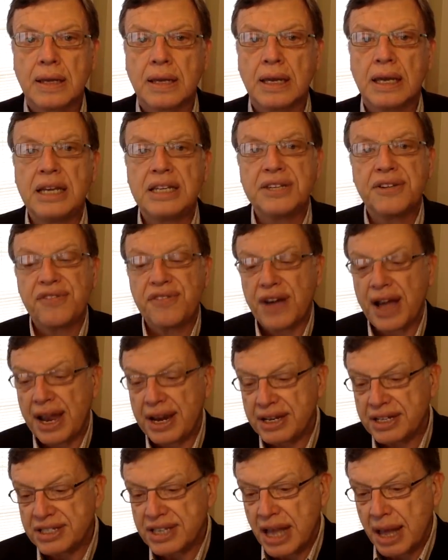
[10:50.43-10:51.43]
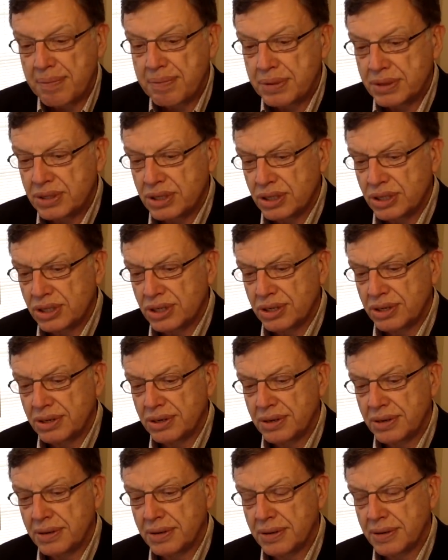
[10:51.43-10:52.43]
He defined his opposition.
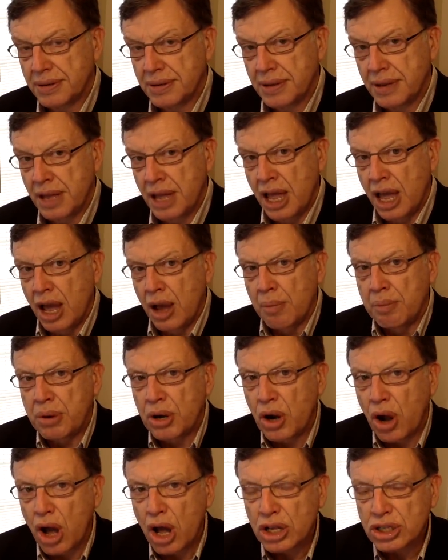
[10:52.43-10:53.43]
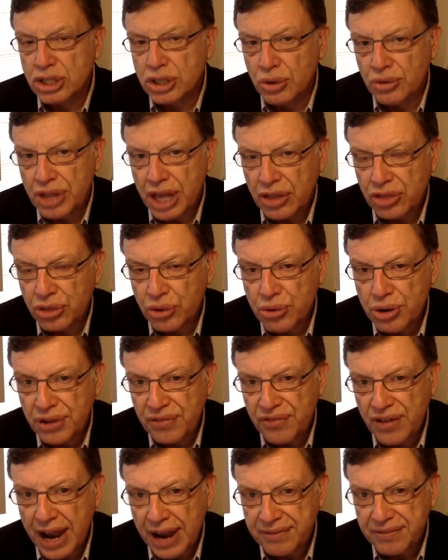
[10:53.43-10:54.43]
But also, that
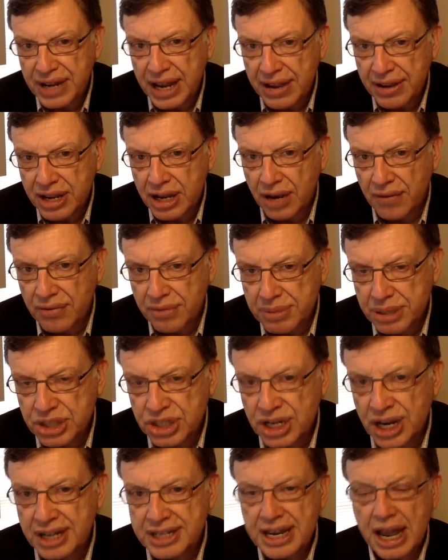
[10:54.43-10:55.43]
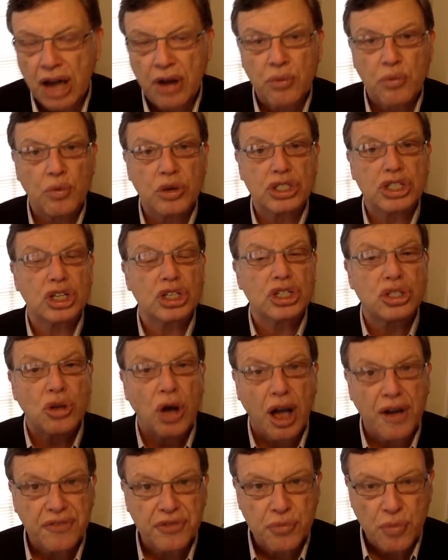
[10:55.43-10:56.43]
35-day government shutdown was a
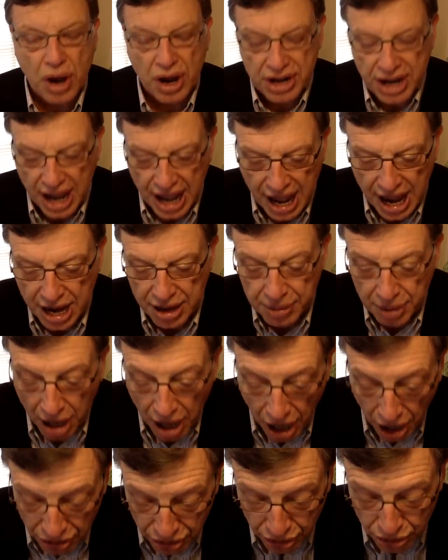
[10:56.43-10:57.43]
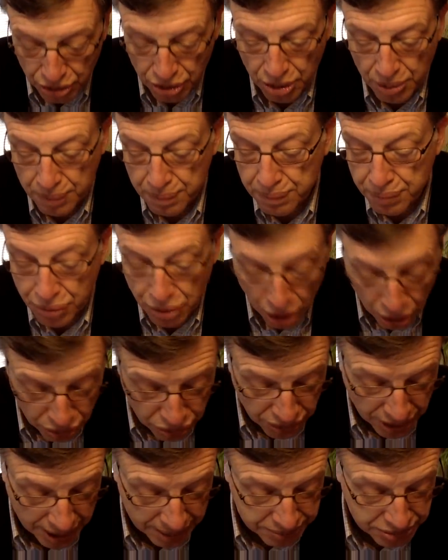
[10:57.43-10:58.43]
soft run on other
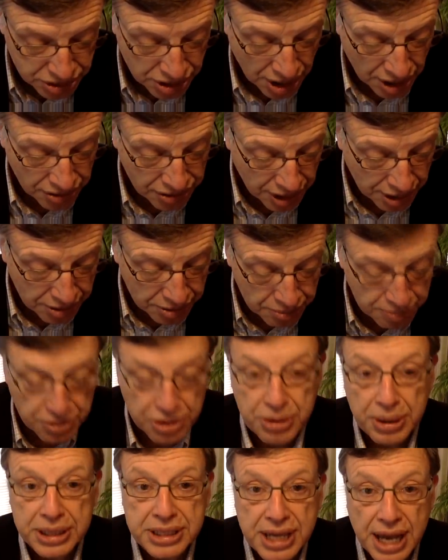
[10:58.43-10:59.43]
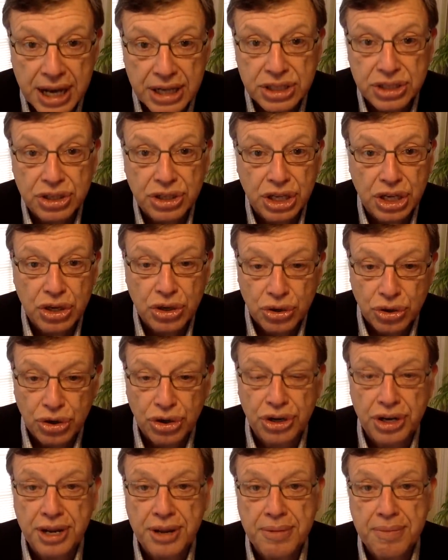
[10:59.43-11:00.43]
programs that potentially
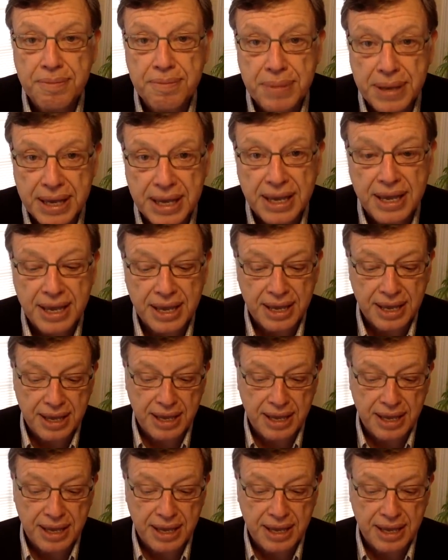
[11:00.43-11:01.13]
could be